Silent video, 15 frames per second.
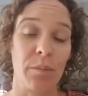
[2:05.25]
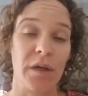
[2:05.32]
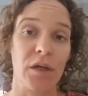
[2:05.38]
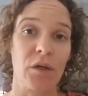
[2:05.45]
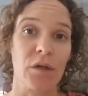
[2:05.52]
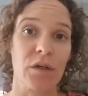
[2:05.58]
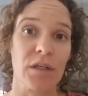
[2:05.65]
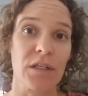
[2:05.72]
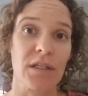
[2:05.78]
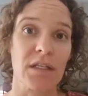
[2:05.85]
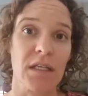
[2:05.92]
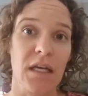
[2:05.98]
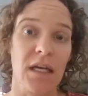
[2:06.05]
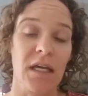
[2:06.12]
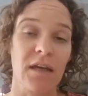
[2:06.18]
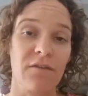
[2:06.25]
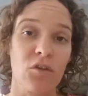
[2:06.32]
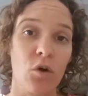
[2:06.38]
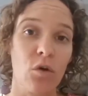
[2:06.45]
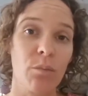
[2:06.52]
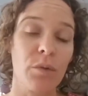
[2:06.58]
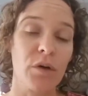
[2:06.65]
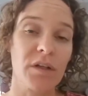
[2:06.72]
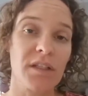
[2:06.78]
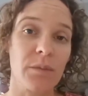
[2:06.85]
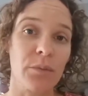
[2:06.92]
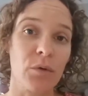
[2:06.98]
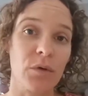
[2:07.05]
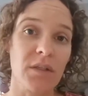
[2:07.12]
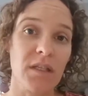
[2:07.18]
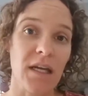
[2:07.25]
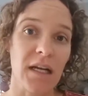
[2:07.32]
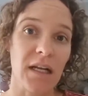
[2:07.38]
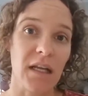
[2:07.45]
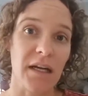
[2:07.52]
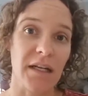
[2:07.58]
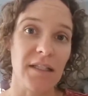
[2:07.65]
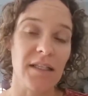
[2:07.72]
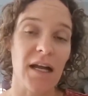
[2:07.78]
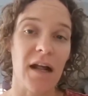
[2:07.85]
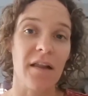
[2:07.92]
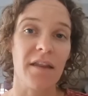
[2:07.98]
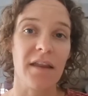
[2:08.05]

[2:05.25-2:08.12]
because if your book supports their clientele,